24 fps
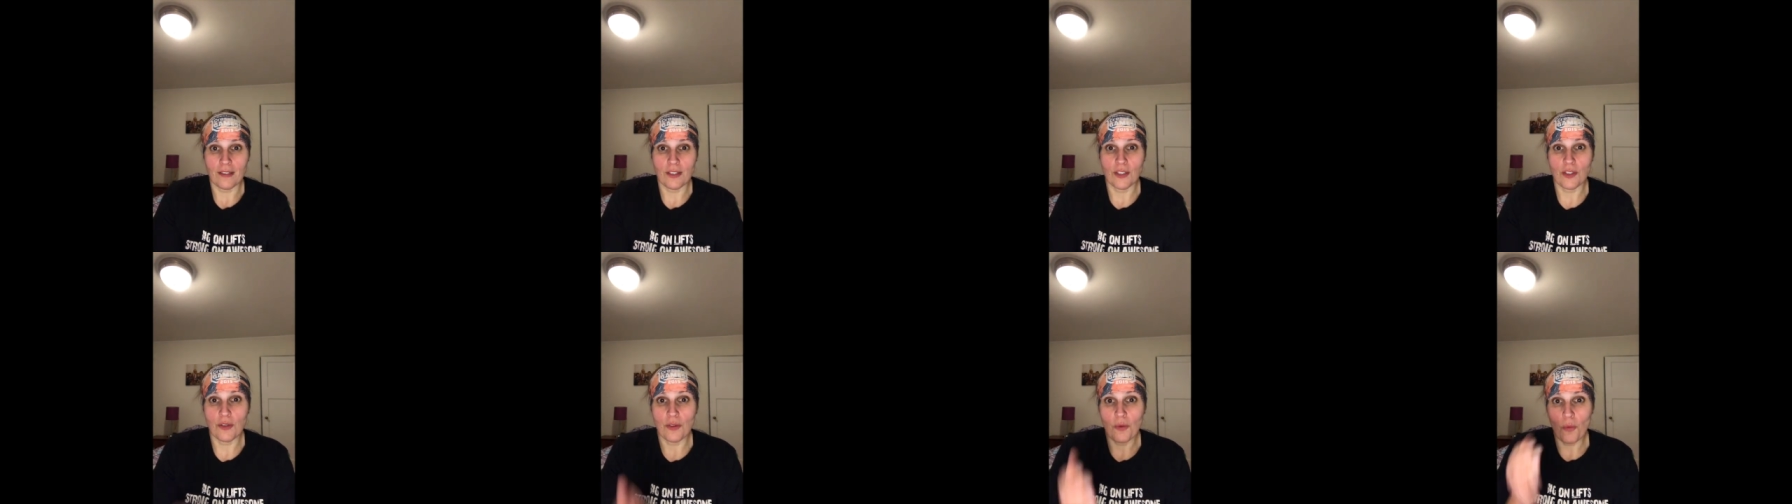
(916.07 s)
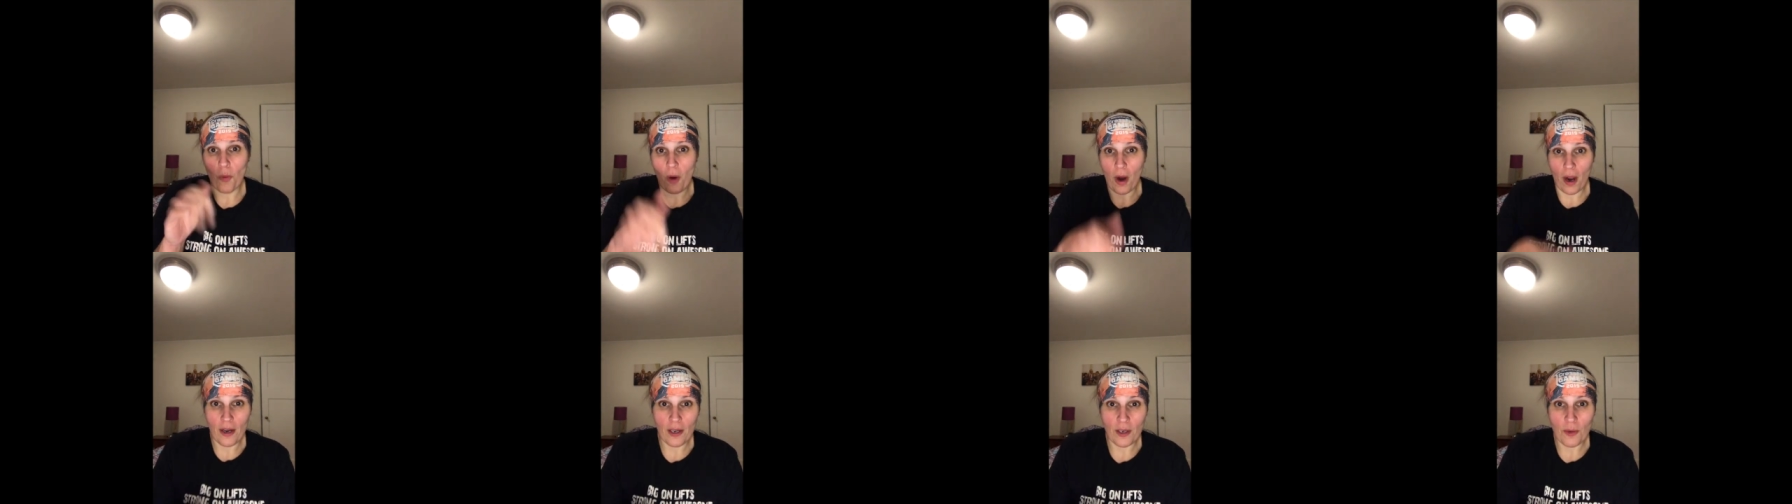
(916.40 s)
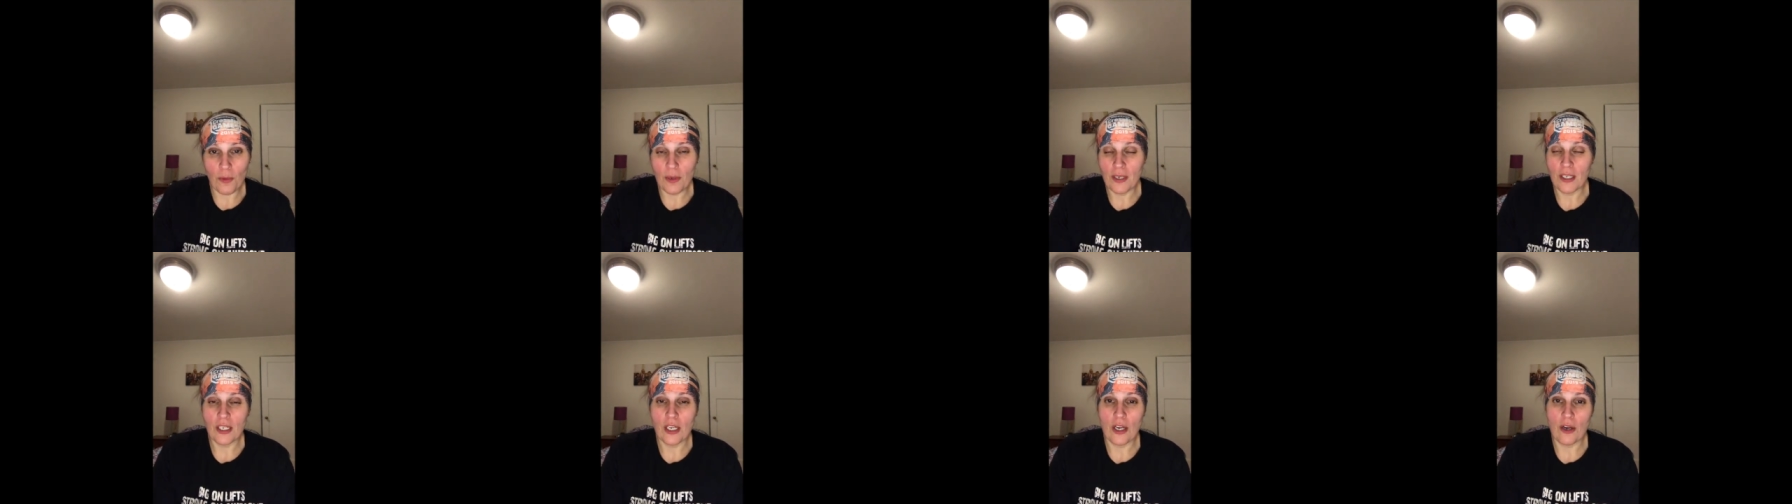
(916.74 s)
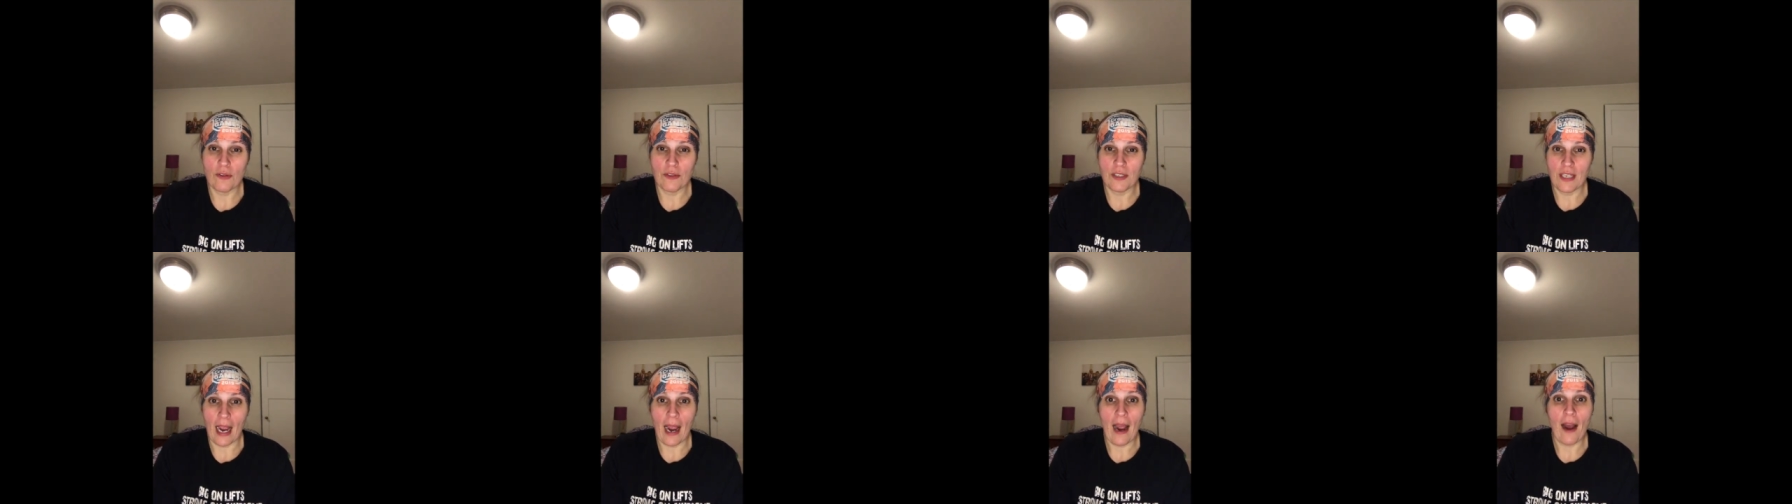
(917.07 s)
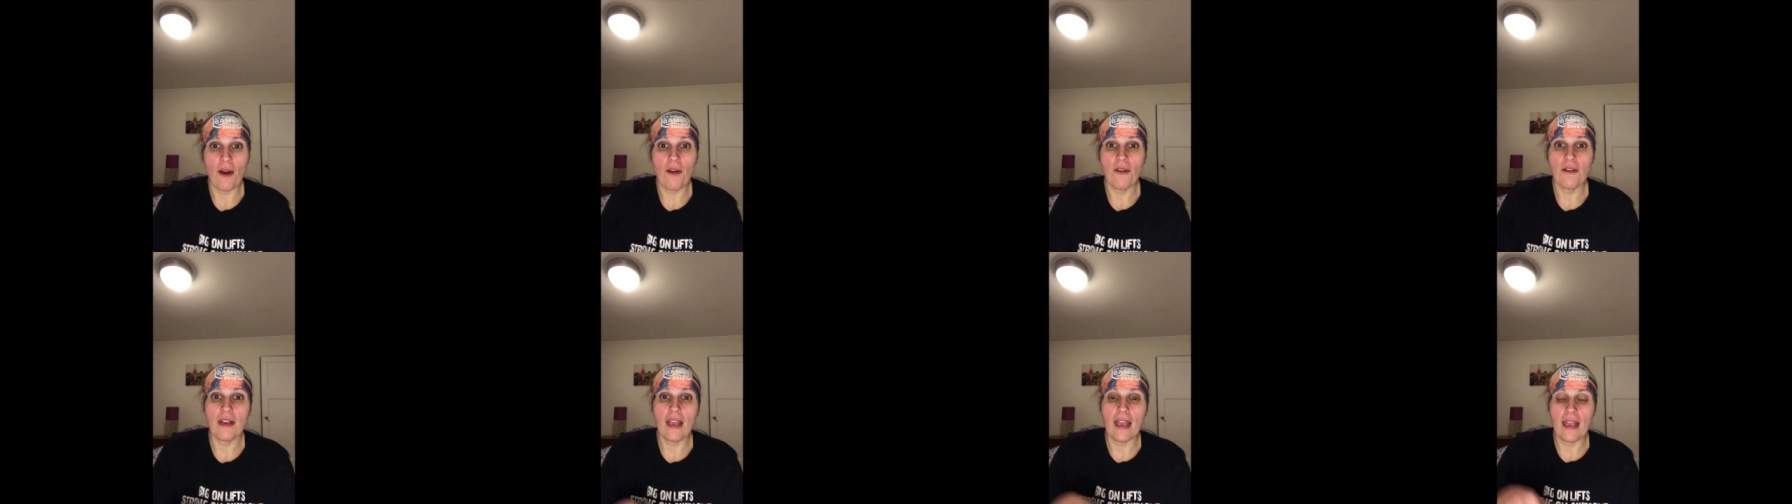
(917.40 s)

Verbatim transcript: so the water wouldn't go down.